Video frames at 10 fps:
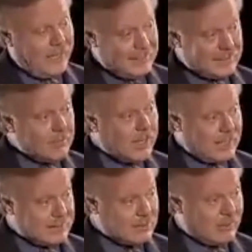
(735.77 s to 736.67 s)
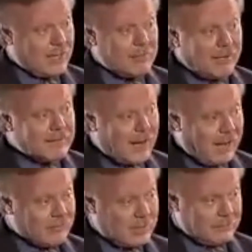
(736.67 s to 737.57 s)
In some cases, you can make the
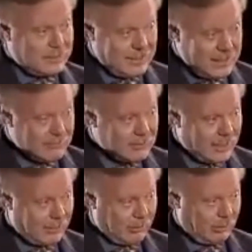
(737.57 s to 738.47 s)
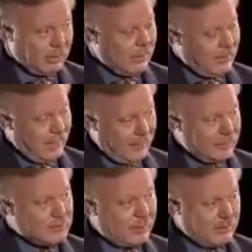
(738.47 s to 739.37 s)
half steps even narrower, and
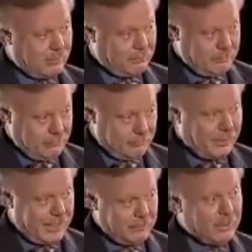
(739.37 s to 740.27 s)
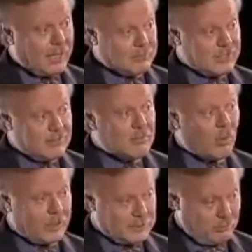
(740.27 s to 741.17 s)
this way your playing becomes even
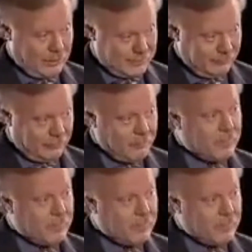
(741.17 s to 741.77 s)
more expressive.